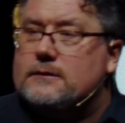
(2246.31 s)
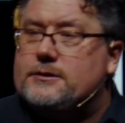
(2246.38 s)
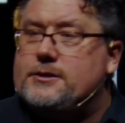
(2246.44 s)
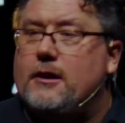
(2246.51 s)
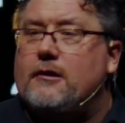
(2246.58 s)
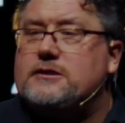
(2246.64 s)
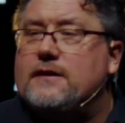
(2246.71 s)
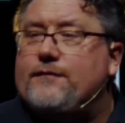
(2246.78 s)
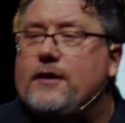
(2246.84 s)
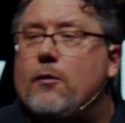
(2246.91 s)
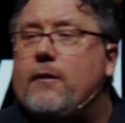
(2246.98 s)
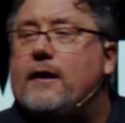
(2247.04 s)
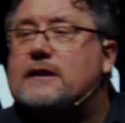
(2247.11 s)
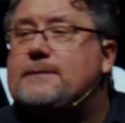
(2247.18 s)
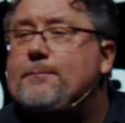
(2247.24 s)
Church, if
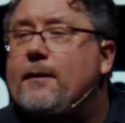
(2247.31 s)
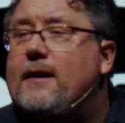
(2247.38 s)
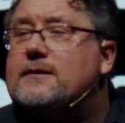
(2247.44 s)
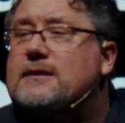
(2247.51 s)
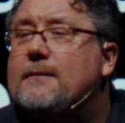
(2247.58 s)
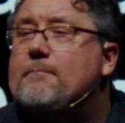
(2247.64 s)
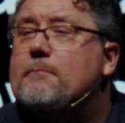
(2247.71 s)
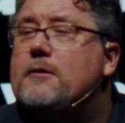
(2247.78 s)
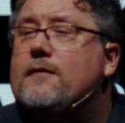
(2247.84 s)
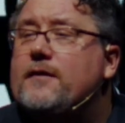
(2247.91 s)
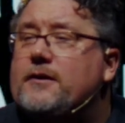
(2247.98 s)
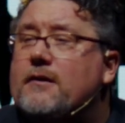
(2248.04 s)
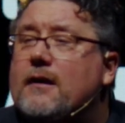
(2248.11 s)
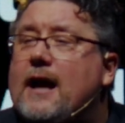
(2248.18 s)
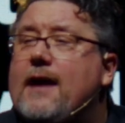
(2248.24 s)
you want to experience something move
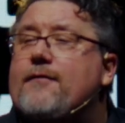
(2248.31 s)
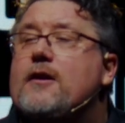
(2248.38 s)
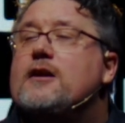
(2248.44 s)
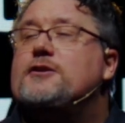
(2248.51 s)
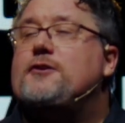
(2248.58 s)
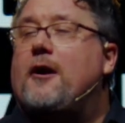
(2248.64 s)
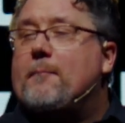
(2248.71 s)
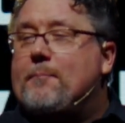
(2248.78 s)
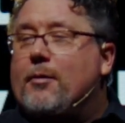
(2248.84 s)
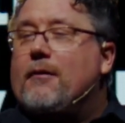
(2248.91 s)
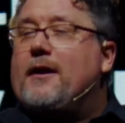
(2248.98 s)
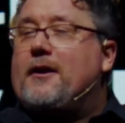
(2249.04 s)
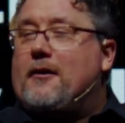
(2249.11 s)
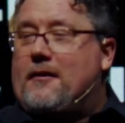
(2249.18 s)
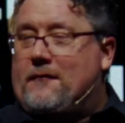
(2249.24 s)
in your life, start
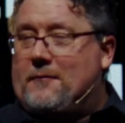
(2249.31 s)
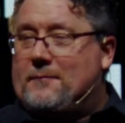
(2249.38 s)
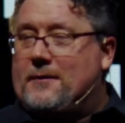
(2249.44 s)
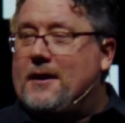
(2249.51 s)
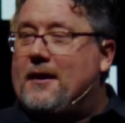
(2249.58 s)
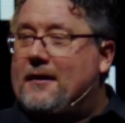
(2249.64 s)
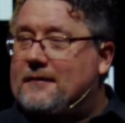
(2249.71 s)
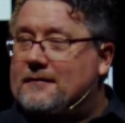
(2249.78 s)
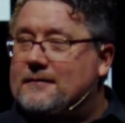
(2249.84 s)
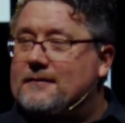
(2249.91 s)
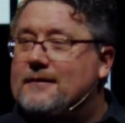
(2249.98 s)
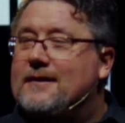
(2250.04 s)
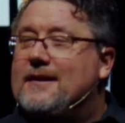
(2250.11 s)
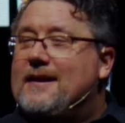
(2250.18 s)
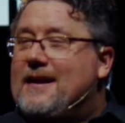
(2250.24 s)
pulling on it from God.
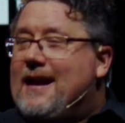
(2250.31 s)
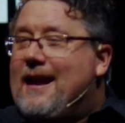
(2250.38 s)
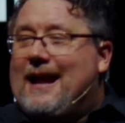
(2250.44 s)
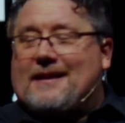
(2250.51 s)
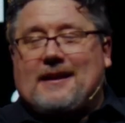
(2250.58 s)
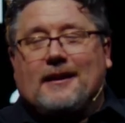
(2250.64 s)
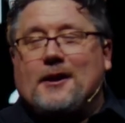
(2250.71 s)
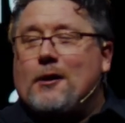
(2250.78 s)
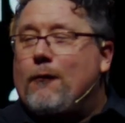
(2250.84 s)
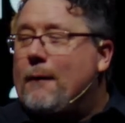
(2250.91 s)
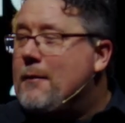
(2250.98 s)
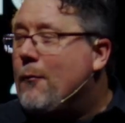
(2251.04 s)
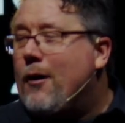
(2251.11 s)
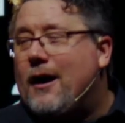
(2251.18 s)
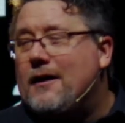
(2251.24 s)
Like the little
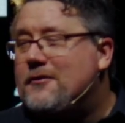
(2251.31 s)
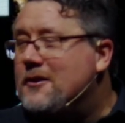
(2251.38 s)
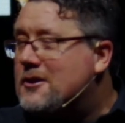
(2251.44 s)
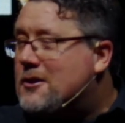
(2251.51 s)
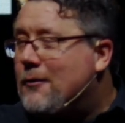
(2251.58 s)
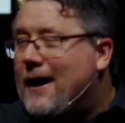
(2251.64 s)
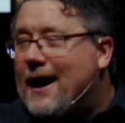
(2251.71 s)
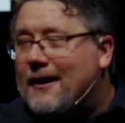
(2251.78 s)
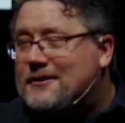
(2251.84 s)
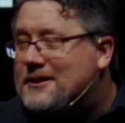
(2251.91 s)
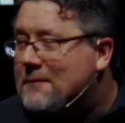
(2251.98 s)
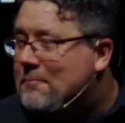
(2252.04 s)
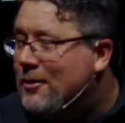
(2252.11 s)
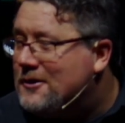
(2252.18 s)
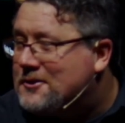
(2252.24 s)
woman walking through the crowd,
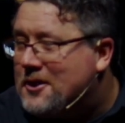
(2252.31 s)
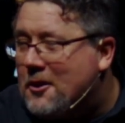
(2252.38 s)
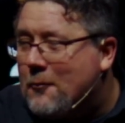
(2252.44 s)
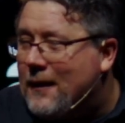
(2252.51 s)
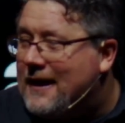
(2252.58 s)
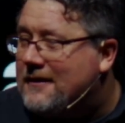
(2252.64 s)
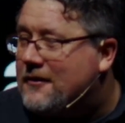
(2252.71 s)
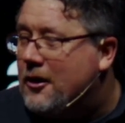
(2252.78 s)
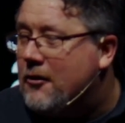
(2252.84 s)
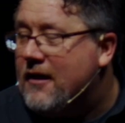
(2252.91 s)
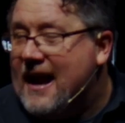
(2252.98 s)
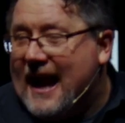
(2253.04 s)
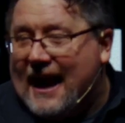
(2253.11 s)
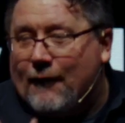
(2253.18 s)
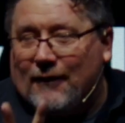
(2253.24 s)
she pushed her way through
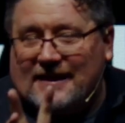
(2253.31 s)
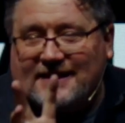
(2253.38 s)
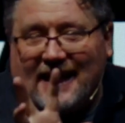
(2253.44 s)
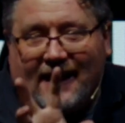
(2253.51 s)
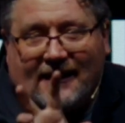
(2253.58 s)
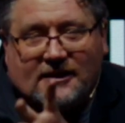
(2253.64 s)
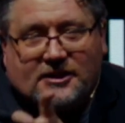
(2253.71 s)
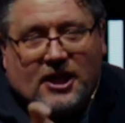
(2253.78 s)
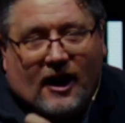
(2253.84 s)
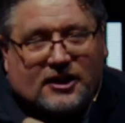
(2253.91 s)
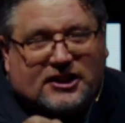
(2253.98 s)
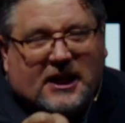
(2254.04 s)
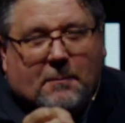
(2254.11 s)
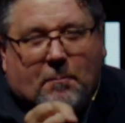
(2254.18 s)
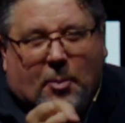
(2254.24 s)
and reached out and
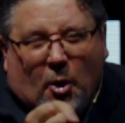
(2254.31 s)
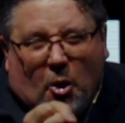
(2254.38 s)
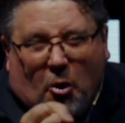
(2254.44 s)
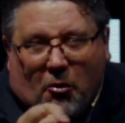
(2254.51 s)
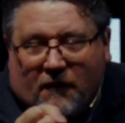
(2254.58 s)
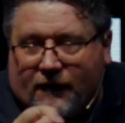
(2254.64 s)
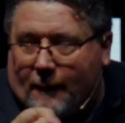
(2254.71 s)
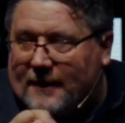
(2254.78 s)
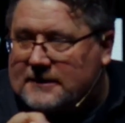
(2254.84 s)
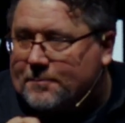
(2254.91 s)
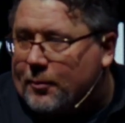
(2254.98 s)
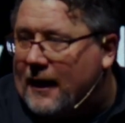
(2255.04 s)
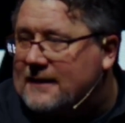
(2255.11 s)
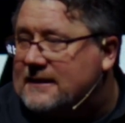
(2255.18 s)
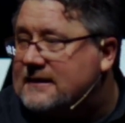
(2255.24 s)
touched. She pulled from his
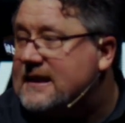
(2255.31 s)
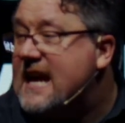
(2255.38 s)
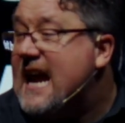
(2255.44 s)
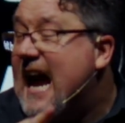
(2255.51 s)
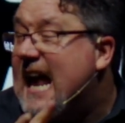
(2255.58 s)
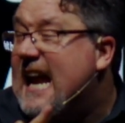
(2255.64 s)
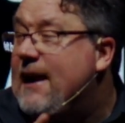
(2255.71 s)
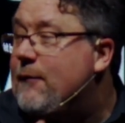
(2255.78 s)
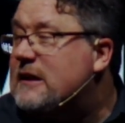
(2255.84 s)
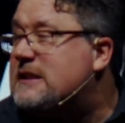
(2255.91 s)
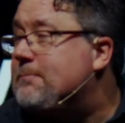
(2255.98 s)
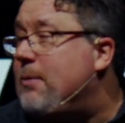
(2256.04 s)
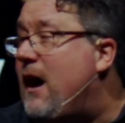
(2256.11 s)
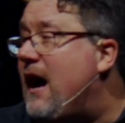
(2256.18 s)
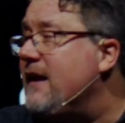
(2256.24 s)
presence, and he
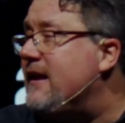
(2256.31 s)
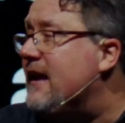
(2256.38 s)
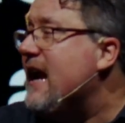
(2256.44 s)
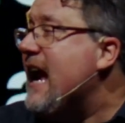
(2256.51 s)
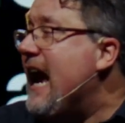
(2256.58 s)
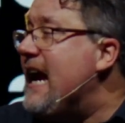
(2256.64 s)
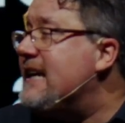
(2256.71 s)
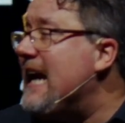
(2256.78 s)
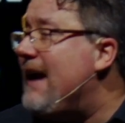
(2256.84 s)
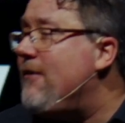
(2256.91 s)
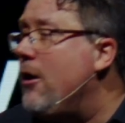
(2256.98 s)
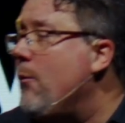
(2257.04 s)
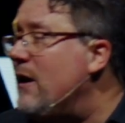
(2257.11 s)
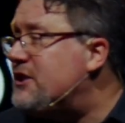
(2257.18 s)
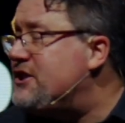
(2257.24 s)
responded and gave
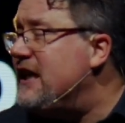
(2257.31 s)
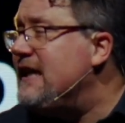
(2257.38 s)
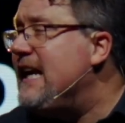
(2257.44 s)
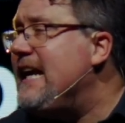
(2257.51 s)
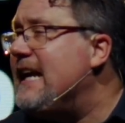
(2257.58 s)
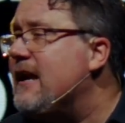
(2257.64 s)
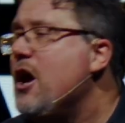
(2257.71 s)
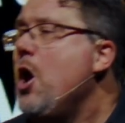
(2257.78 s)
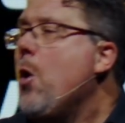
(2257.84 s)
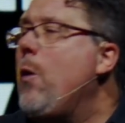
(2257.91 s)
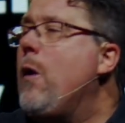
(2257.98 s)
her what she needed.